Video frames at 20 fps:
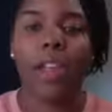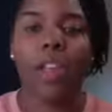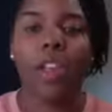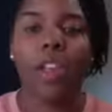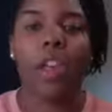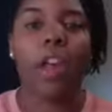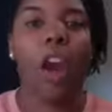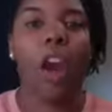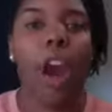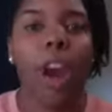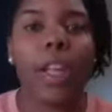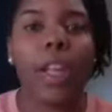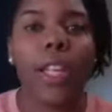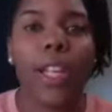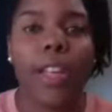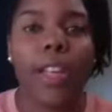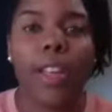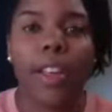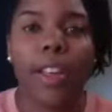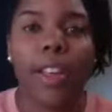You're
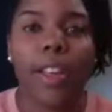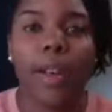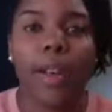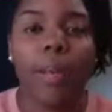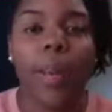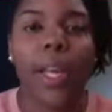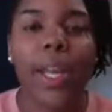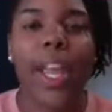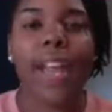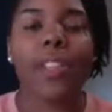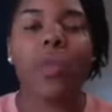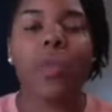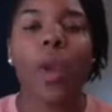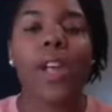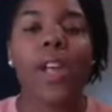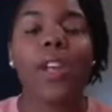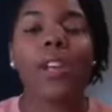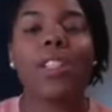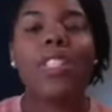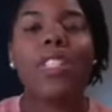early, but guess
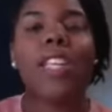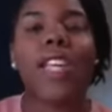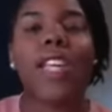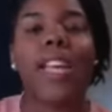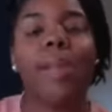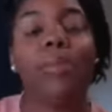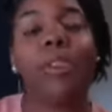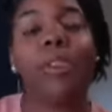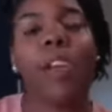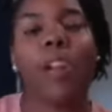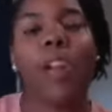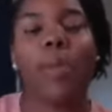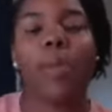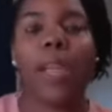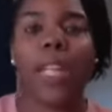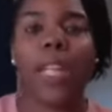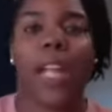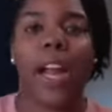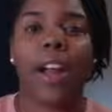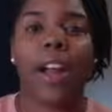what? Your team's gonna
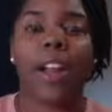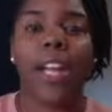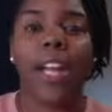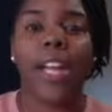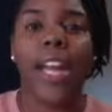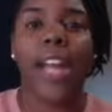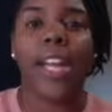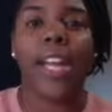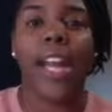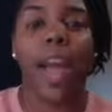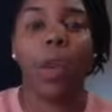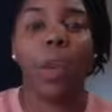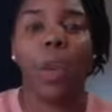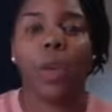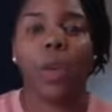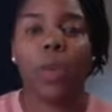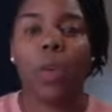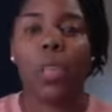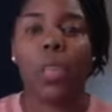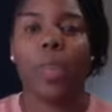be there, and that way
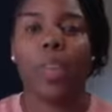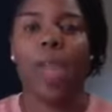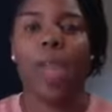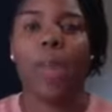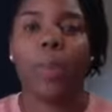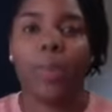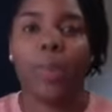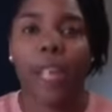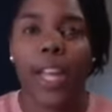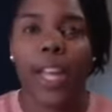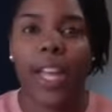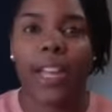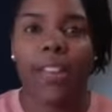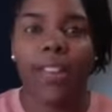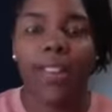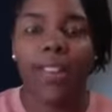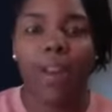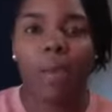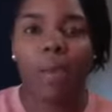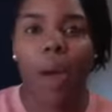you can game plan,
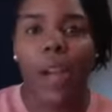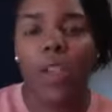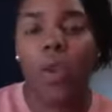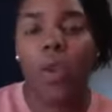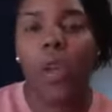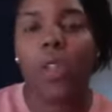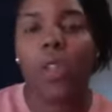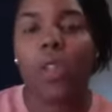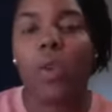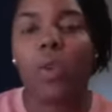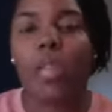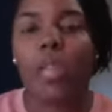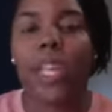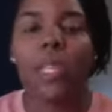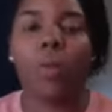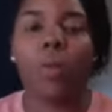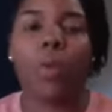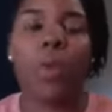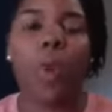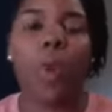right? You can do
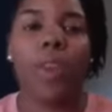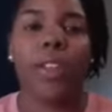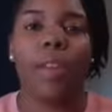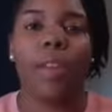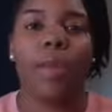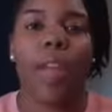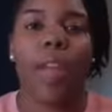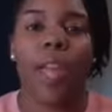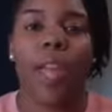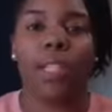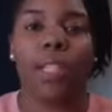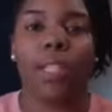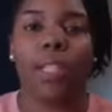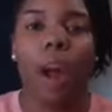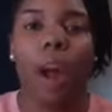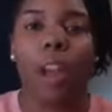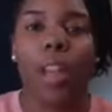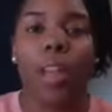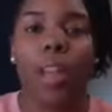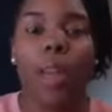things before the event gets
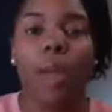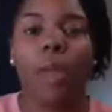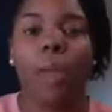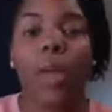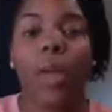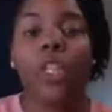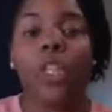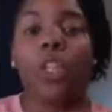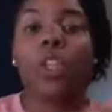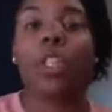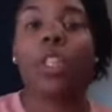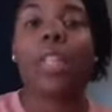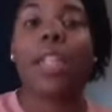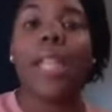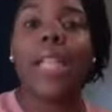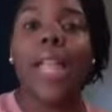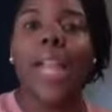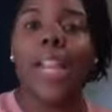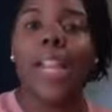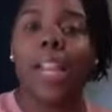started, but you're
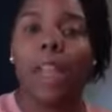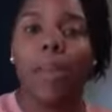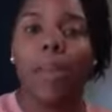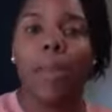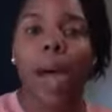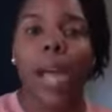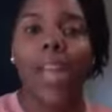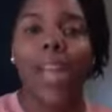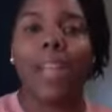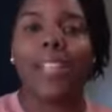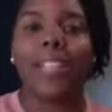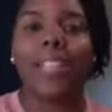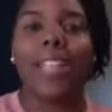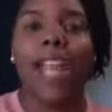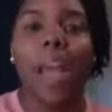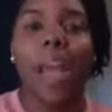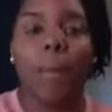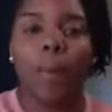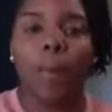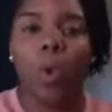leading by
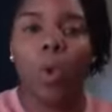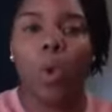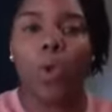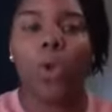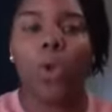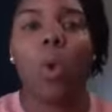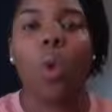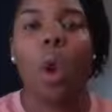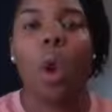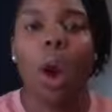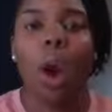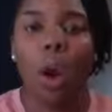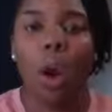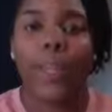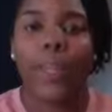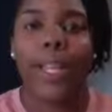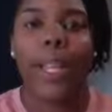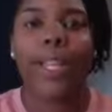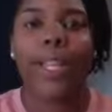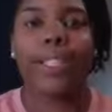example. You are
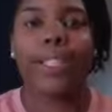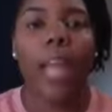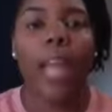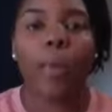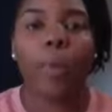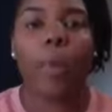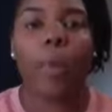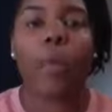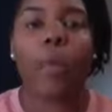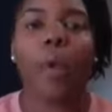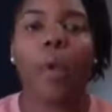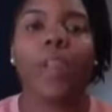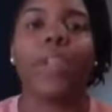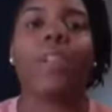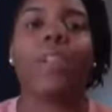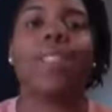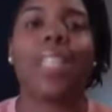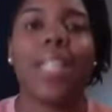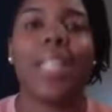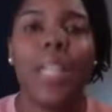the example for
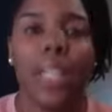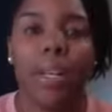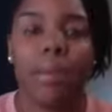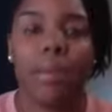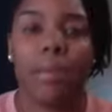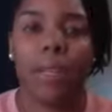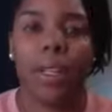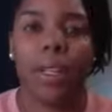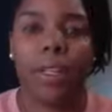your team.